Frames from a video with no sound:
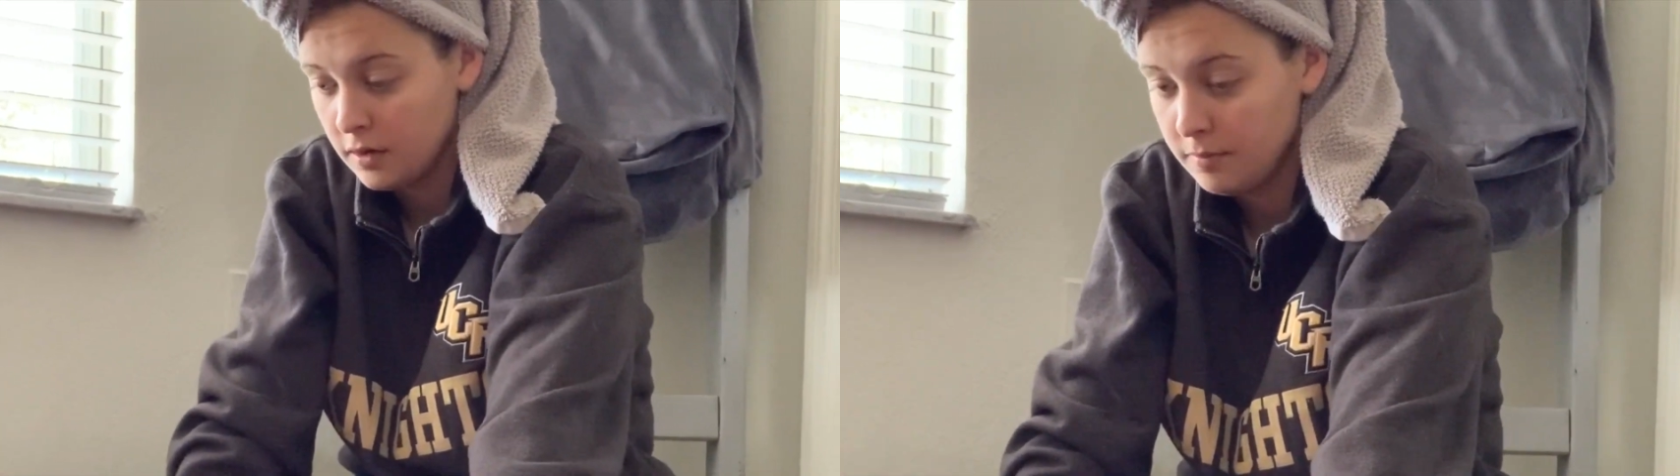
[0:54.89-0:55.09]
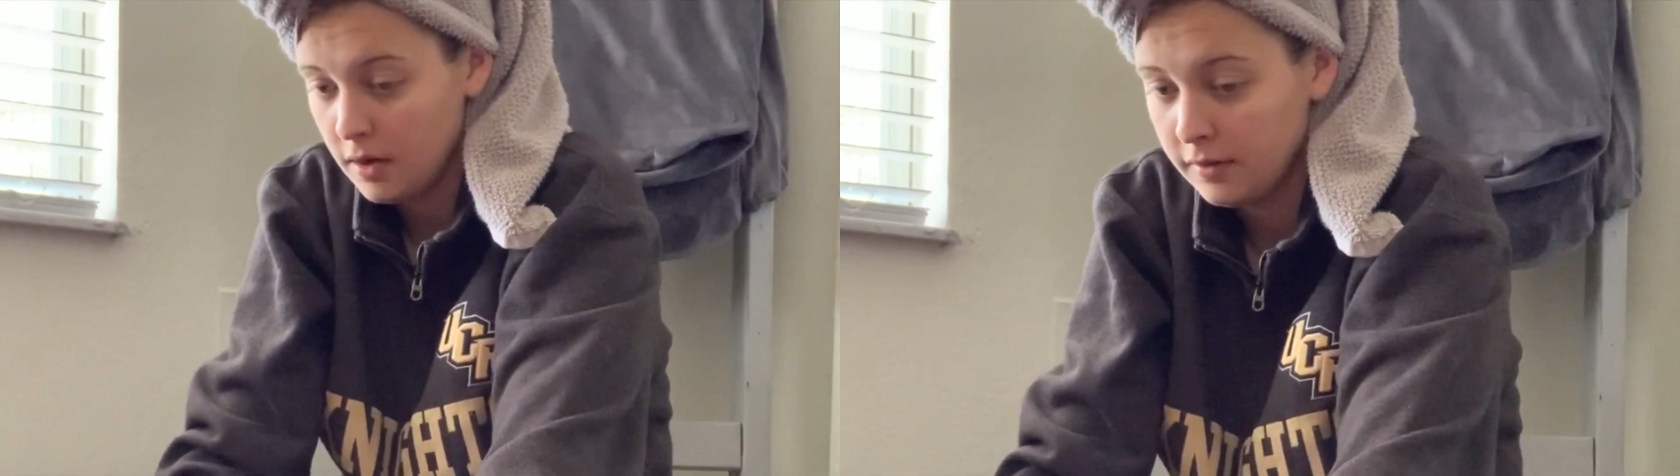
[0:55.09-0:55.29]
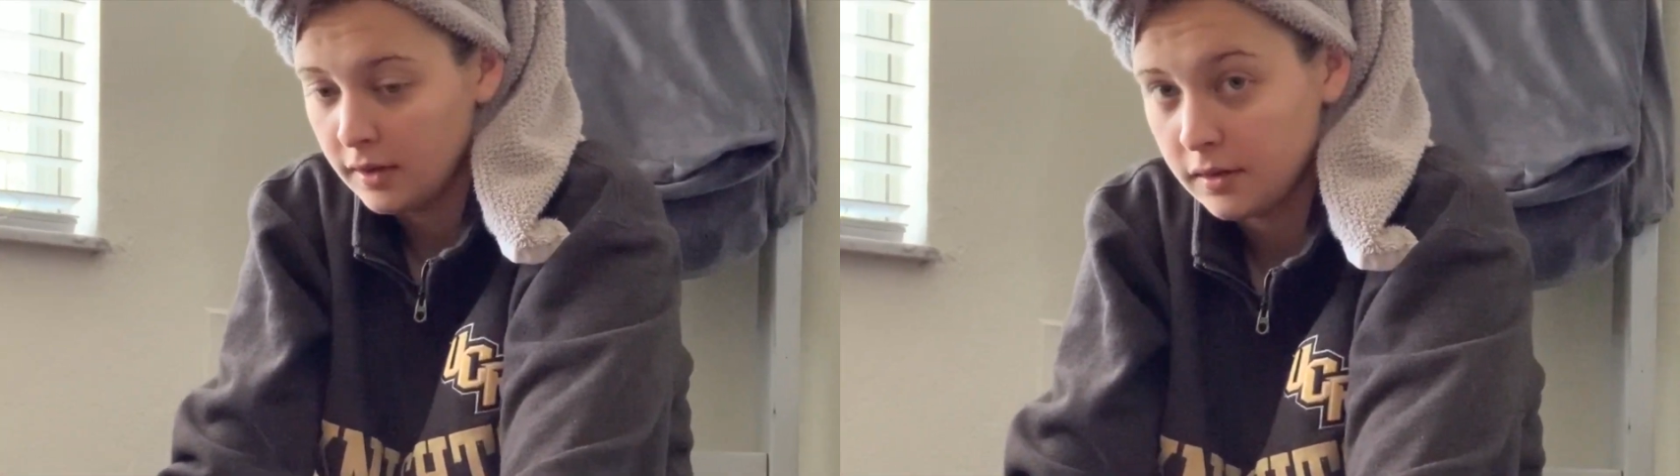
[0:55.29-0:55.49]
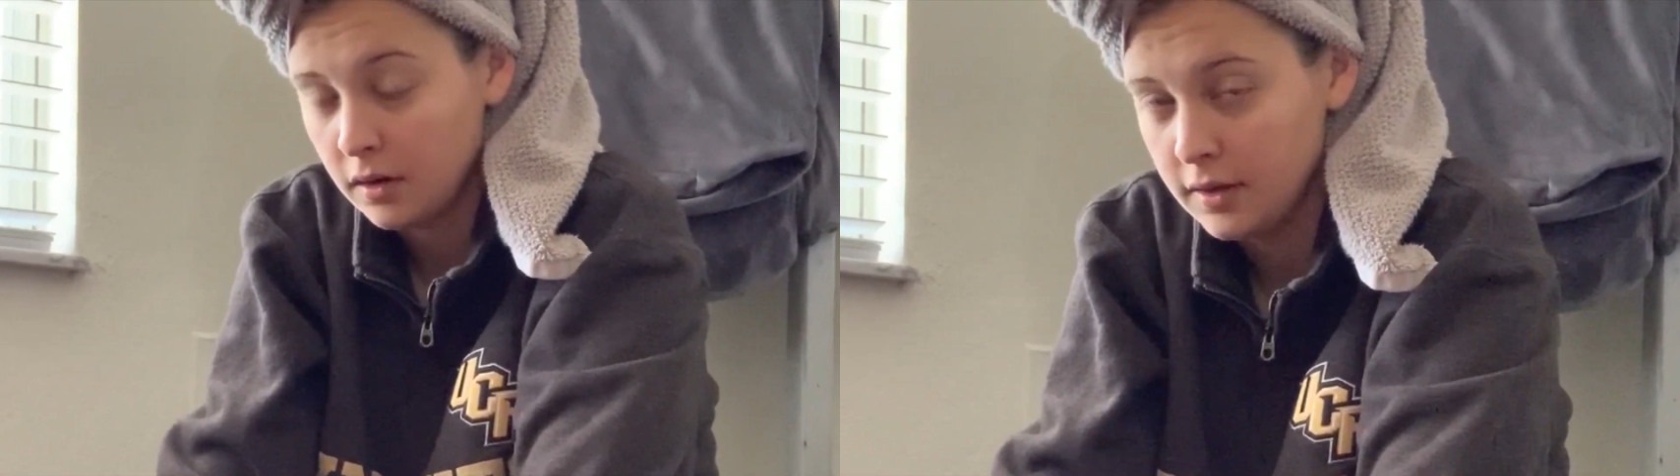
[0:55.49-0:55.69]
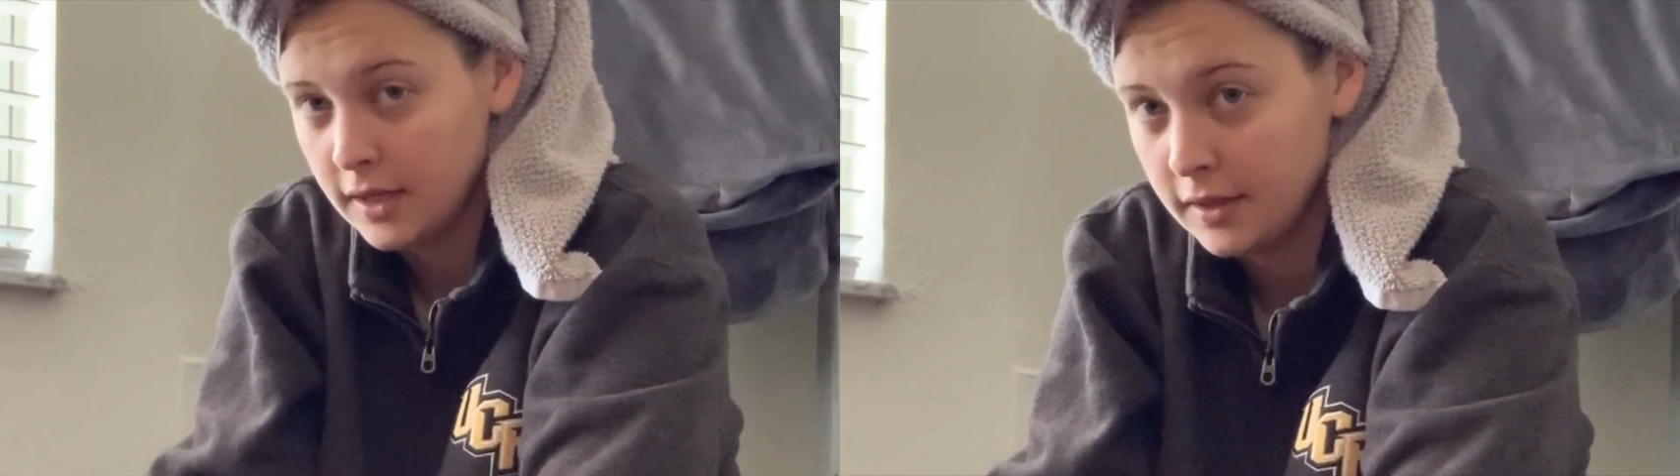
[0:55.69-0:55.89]
I'm not that
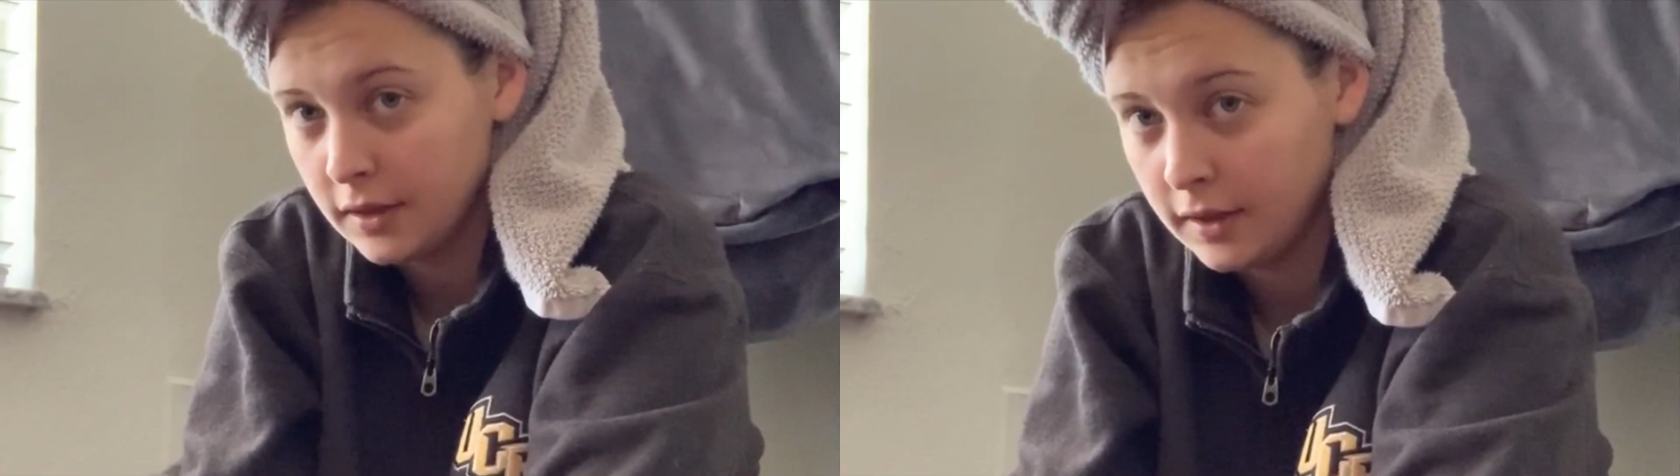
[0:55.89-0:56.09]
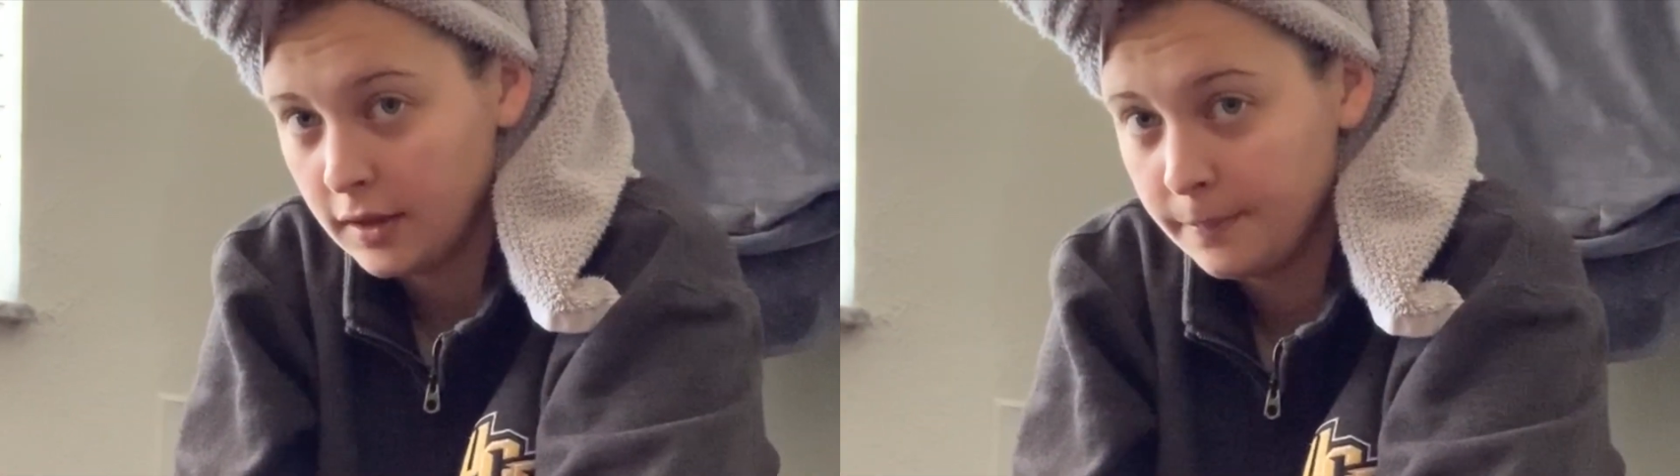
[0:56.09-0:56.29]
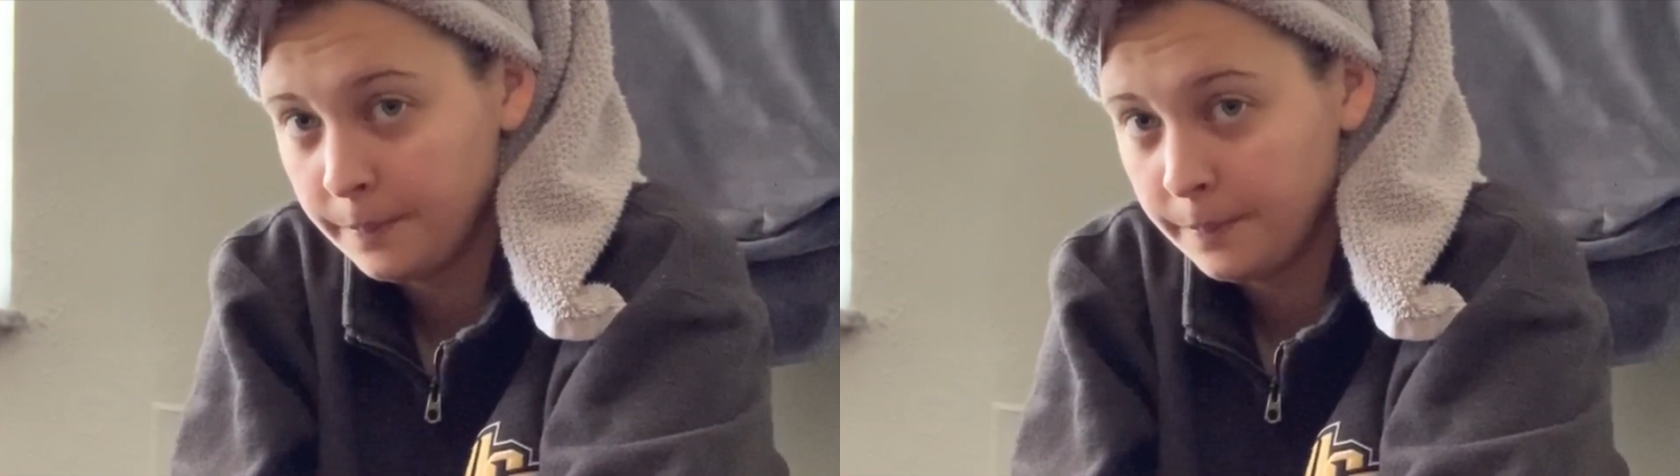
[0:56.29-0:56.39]
sorry that I took it.